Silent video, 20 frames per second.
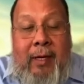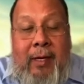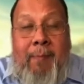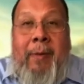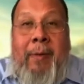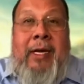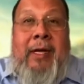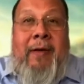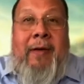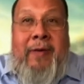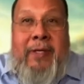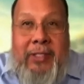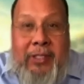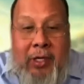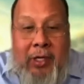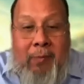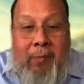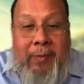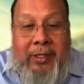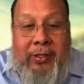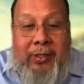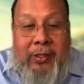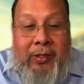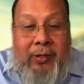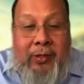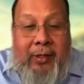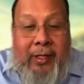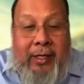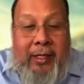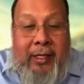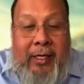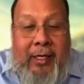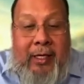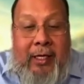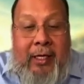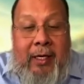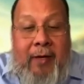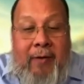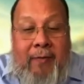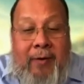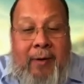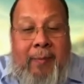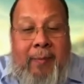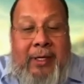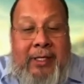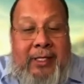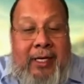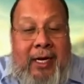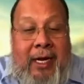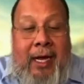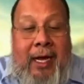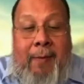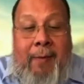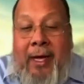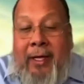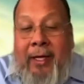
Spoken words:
Many of us know Mr. Newland from his time